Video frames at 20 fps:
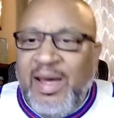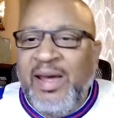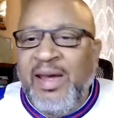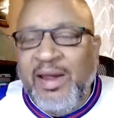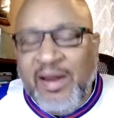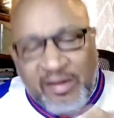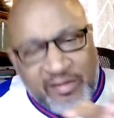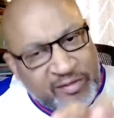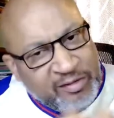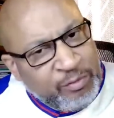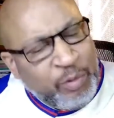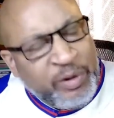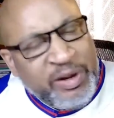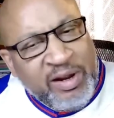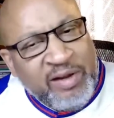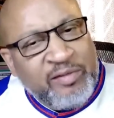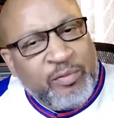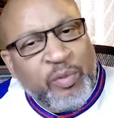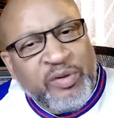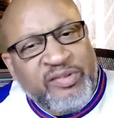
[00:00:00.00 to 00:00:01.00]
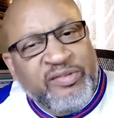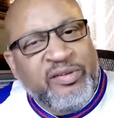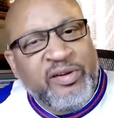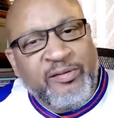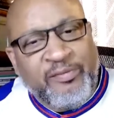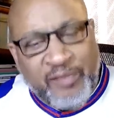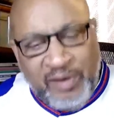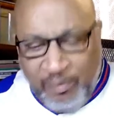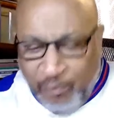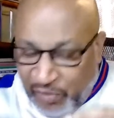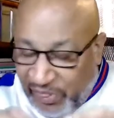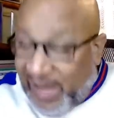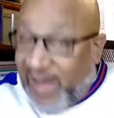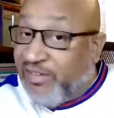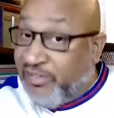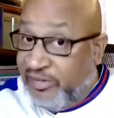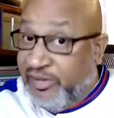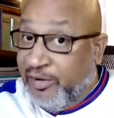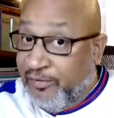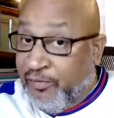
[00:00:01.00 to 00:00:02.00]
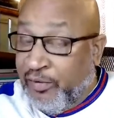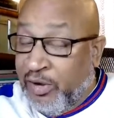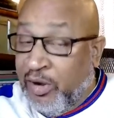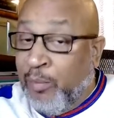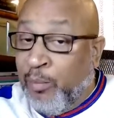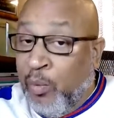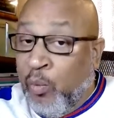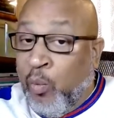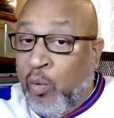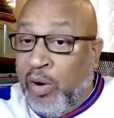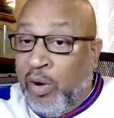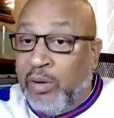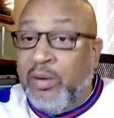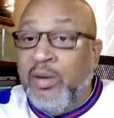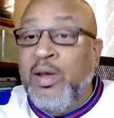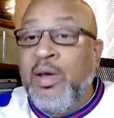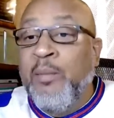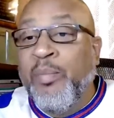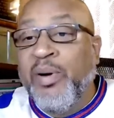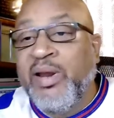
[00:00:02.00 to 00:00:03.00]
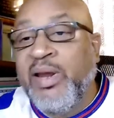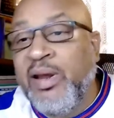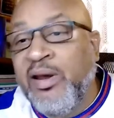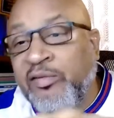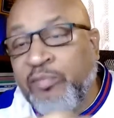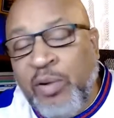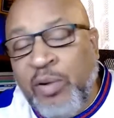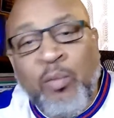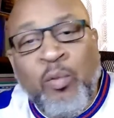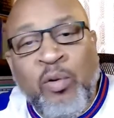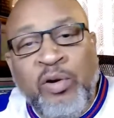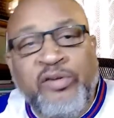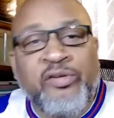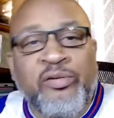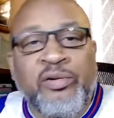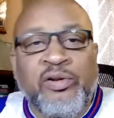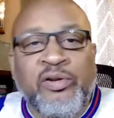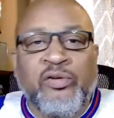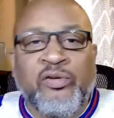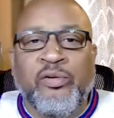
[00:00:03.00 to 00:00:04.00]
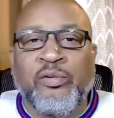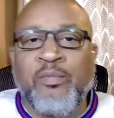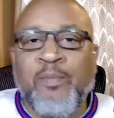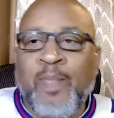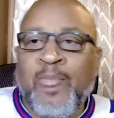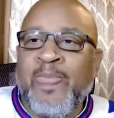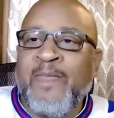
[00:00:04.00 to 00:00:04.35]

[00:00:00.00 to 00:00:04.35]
Here's what's different. That's different, number one. But here's what I want you to do.